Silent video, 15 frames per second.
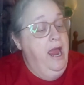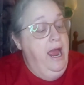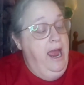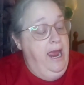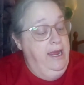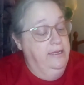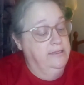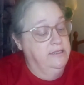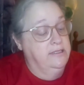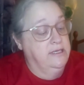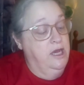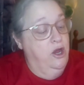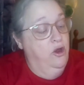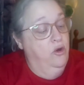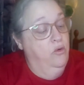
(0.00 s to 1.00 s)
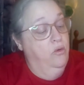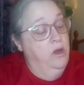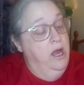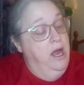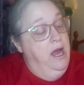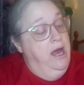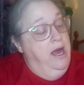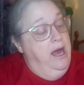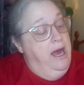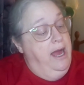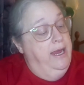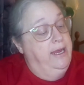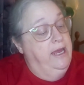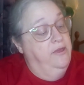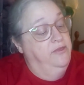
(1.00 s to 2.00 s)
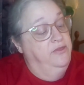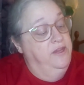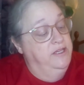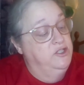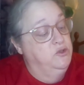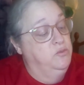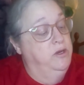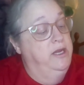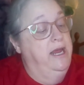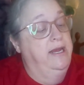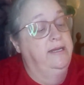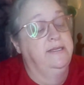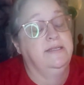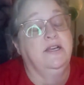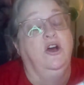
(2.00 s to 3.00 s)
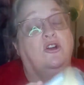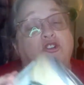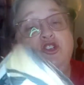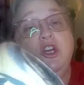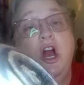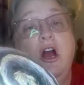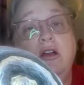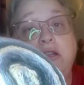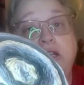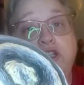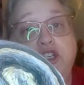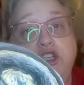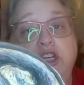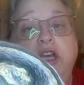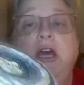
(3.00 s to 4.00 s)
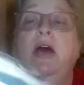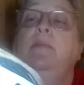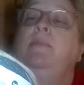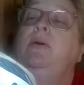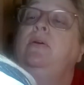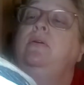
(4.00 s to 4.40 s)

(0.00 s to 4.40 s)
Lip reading: And so I got this one, and it's called Chocolate Chip.